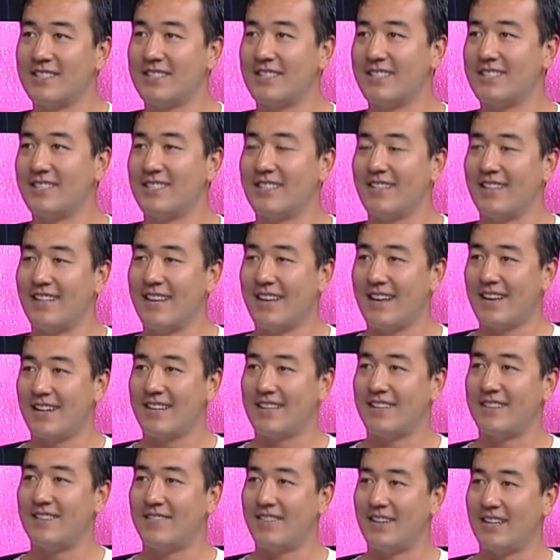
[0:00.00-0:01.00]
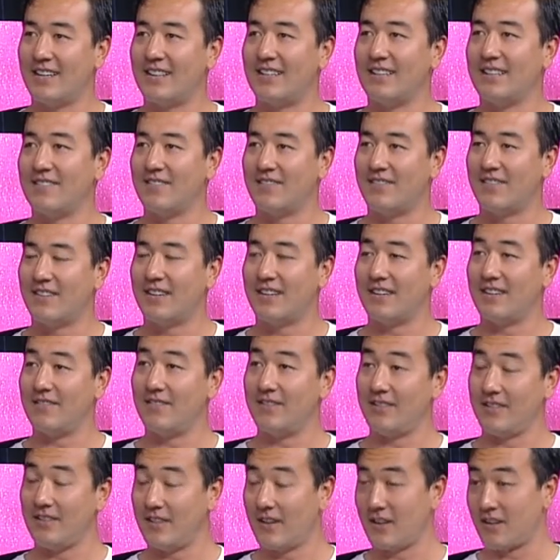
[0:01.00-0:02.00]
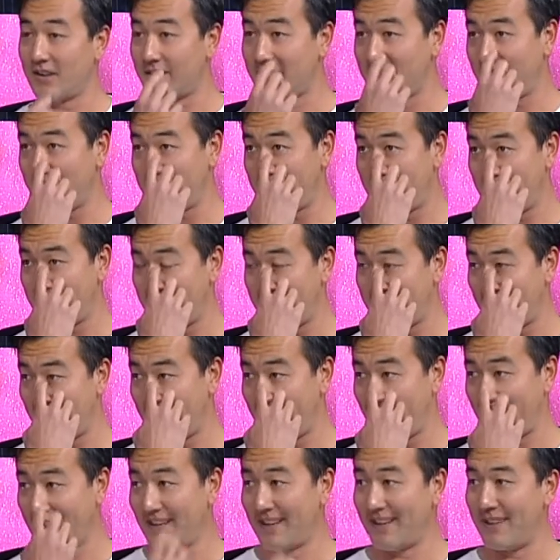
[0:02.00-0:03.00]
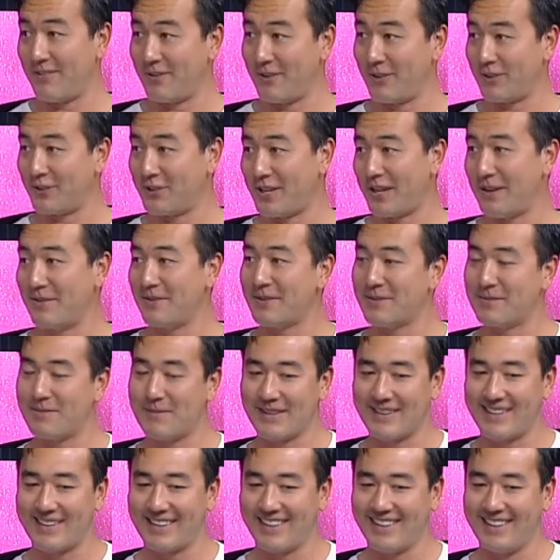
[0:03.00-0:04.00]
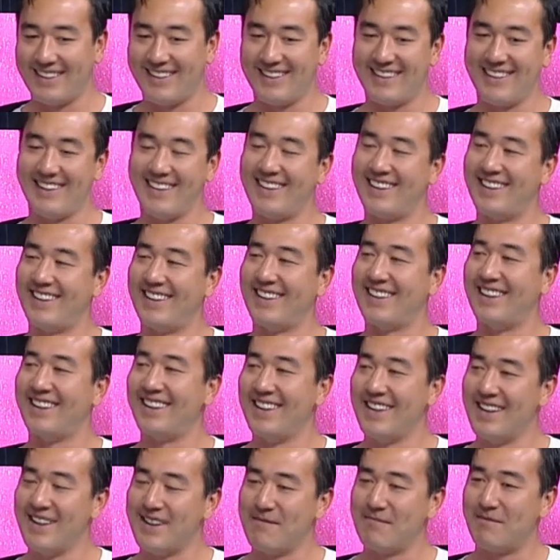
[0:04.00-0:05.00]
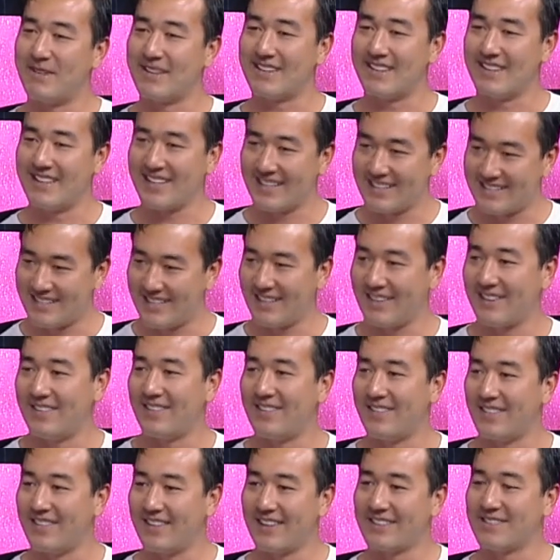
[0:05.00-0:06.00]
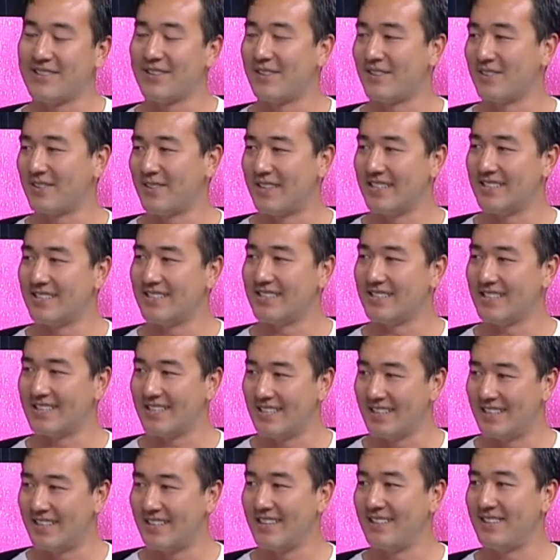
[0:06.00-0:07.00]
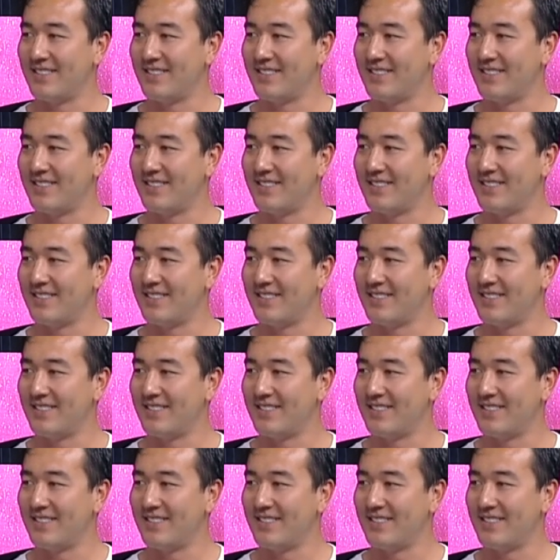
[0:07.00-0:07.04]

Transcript: until they had my younger sister, and then they got real jobs. But that's how I was raised as a kid. Yeah.